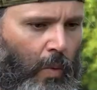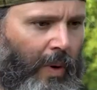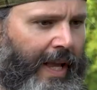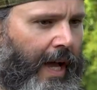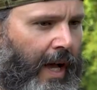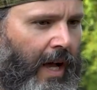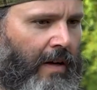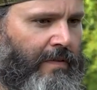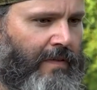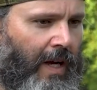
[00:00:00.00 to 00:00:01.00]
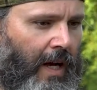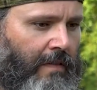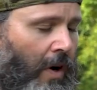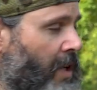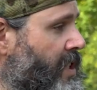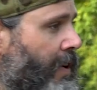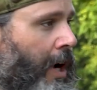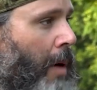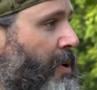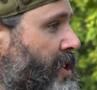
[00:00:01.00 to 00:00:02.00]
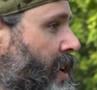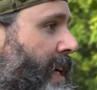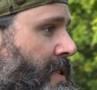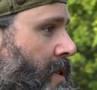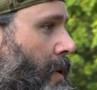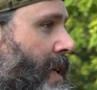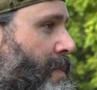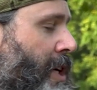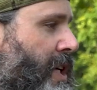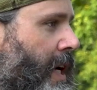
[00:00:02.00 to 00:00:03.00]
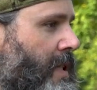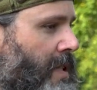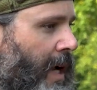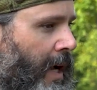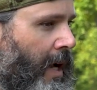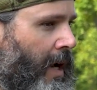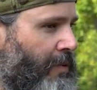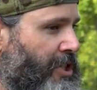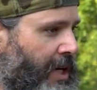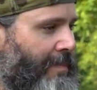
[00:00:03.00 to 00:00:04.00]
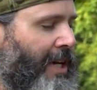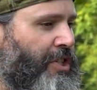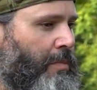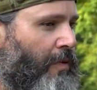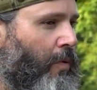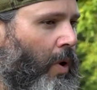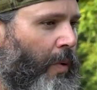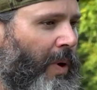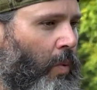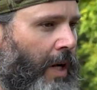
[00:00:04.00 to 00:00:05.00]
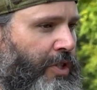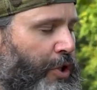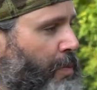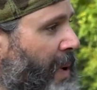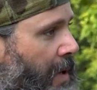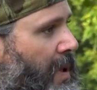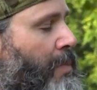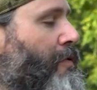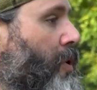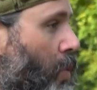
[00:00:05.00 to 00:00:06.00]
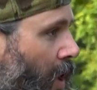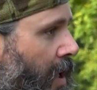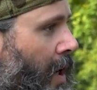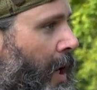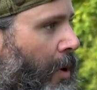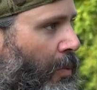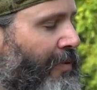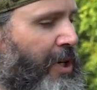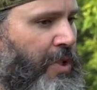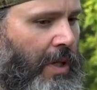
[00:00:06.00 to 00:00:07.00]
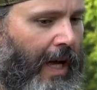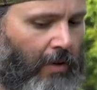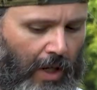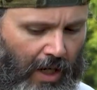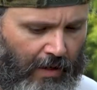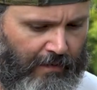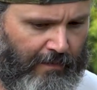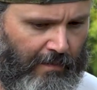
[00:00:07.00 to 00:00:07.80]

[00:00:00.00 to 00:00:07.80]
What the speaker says: we have volunteering opportunities. So as much as Richie had mentioned before, we want to pay people for the work. We've reached a level of,